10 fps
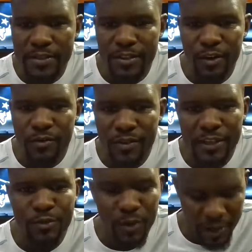So
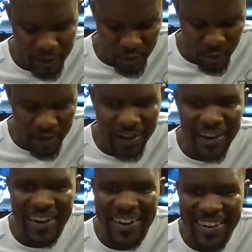that's what I do when
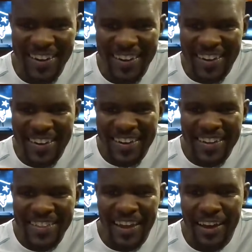
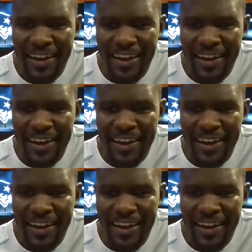they